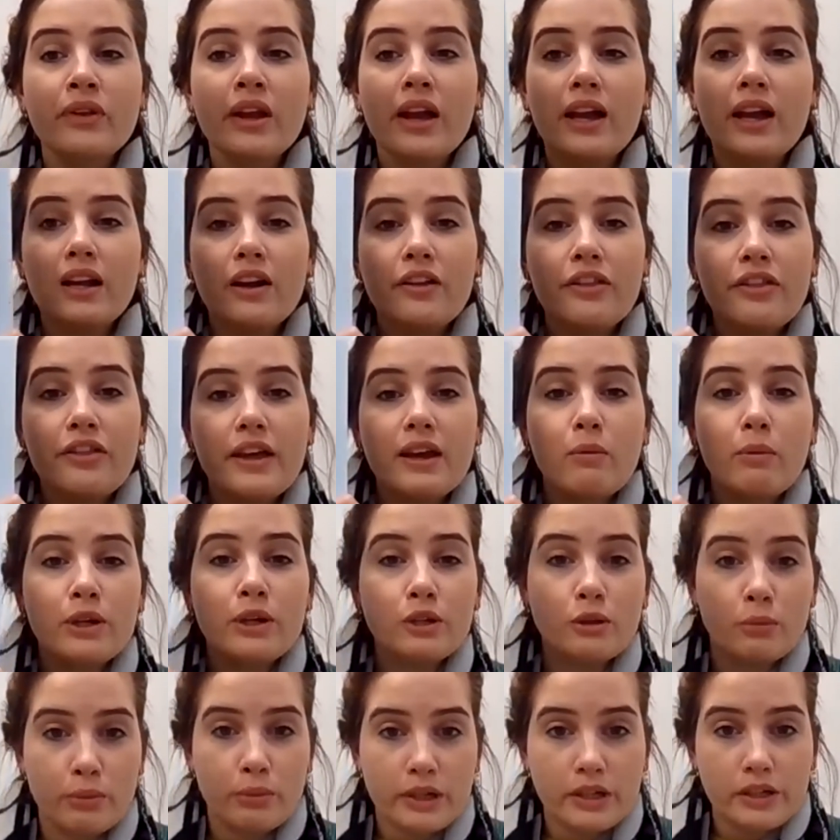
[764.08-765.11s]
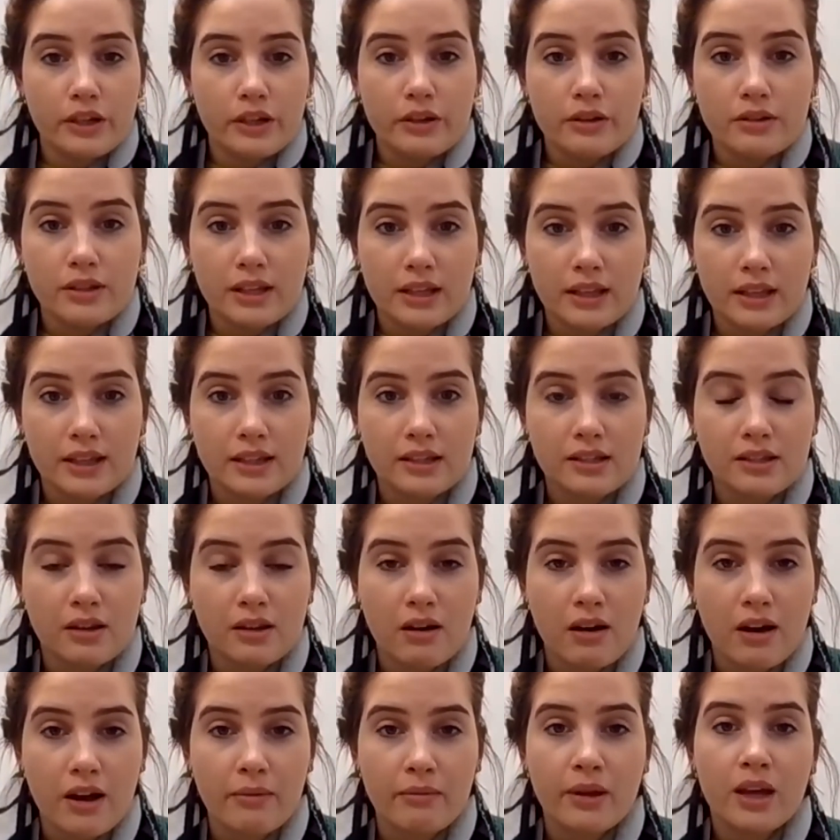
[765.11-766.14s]
And I think we should be using this
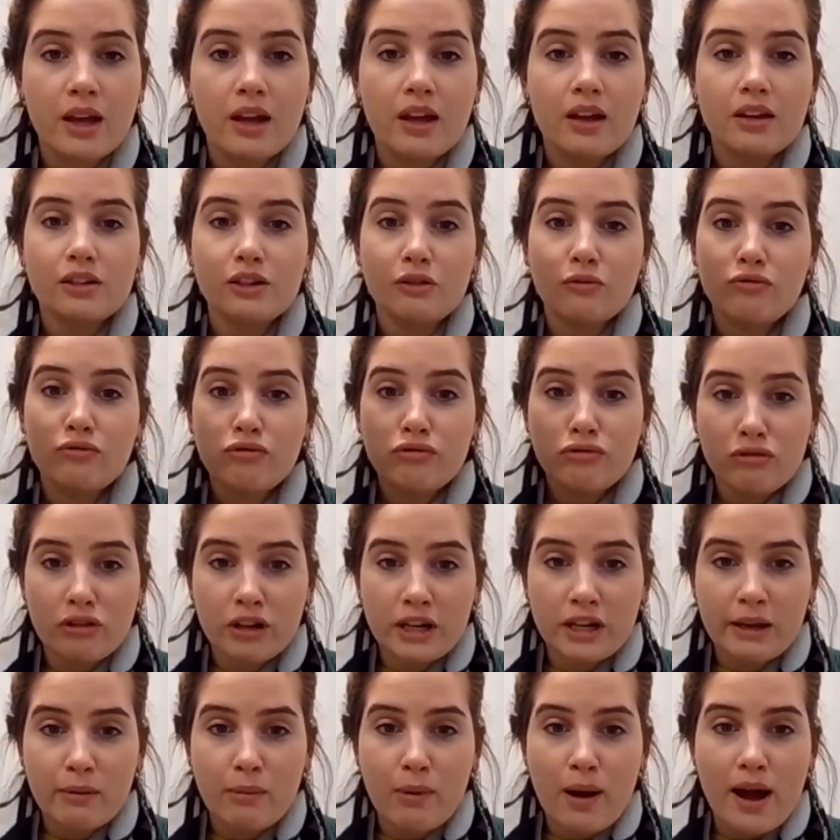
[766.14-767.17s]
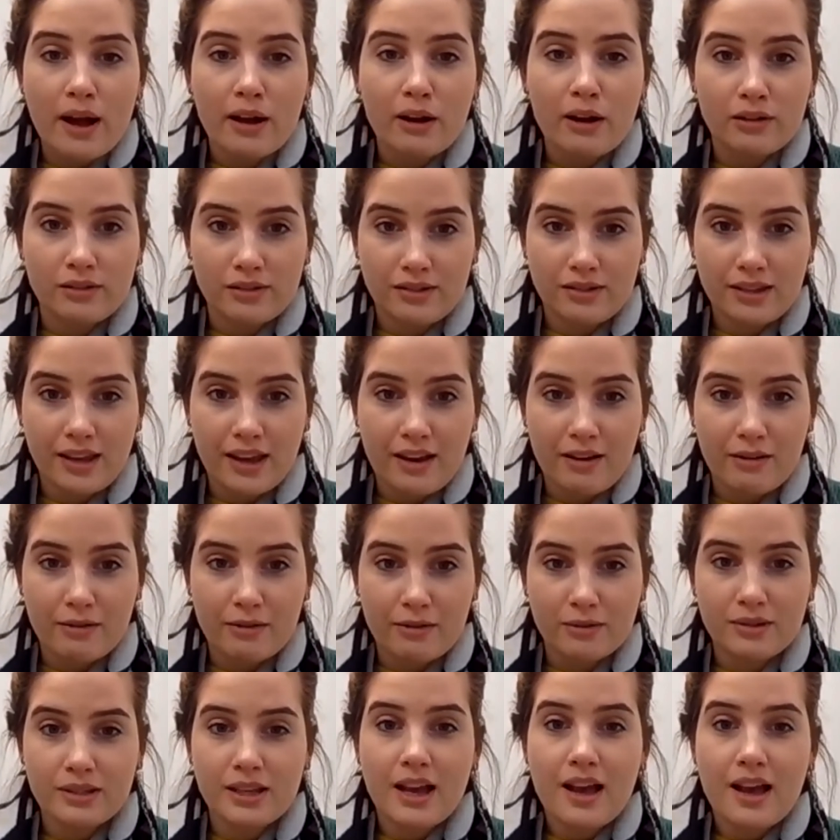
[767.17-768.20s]
time to really work on
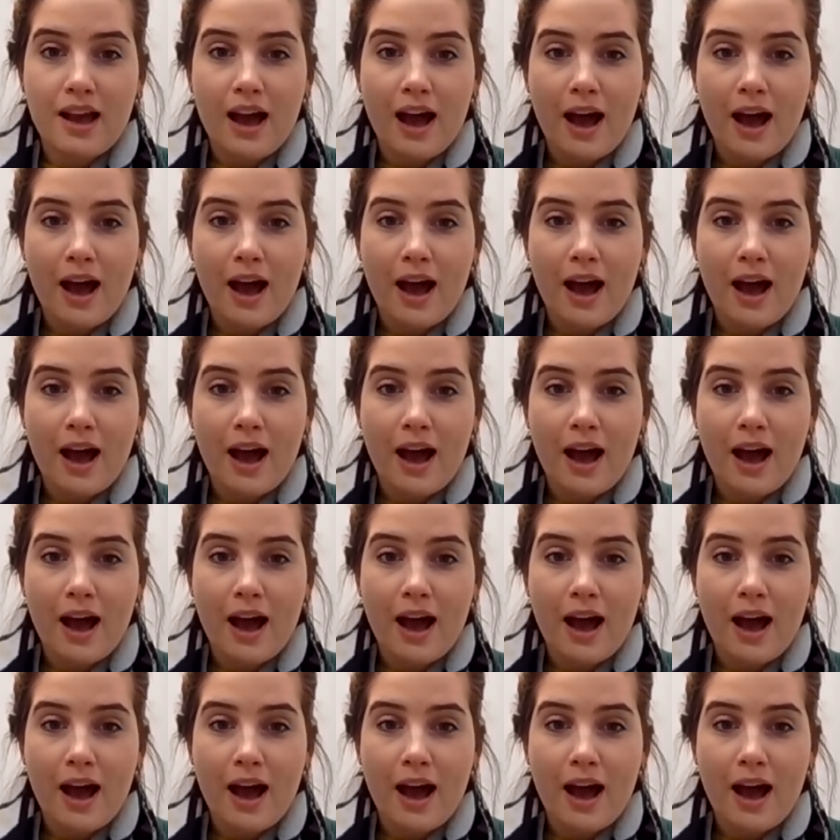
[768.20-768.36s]
skills.